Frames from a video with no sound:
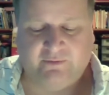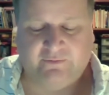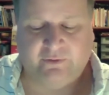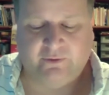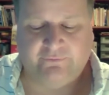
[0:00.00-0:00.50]

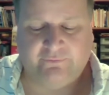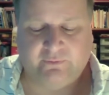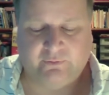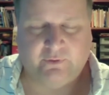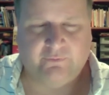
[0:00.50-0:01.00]
So
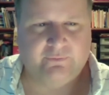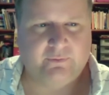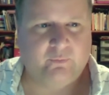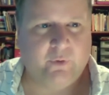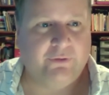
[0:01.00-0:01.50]

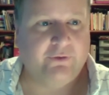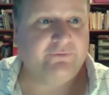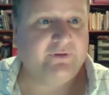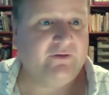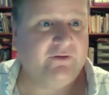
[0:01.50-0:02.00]
both those
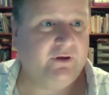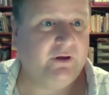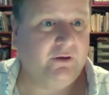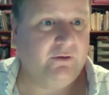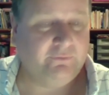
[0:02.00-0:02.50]
things you
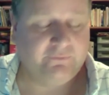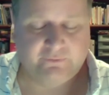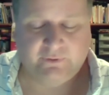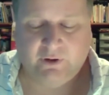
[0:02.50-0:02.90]
could use